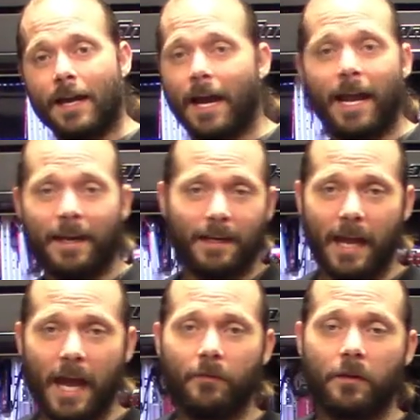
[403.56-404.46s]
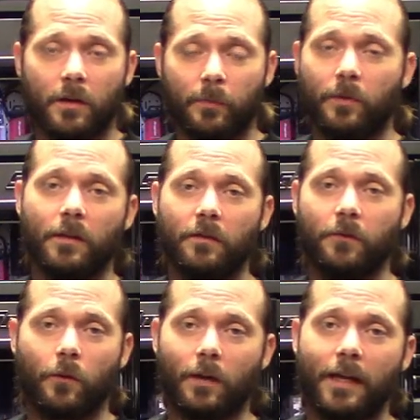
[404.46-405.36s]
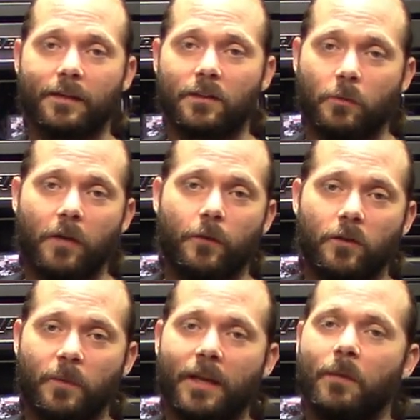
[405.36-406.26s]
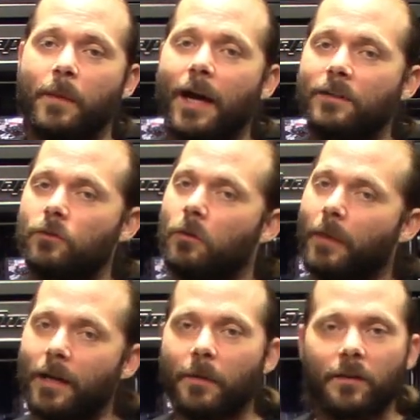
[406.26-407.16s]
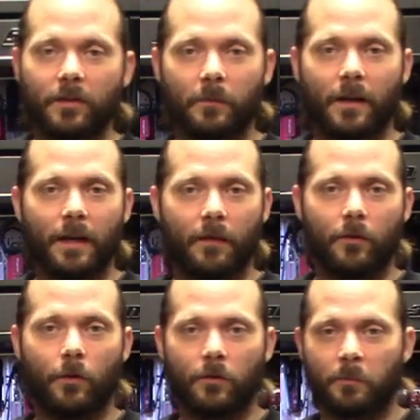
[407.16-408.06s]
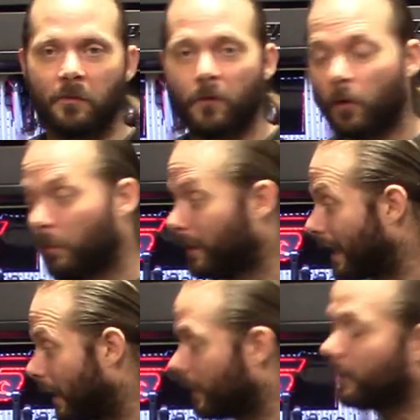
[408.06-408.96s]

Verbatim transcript: I didn't have it completely full like this when I first bought the box, so it might have been something I never noticed before, but now that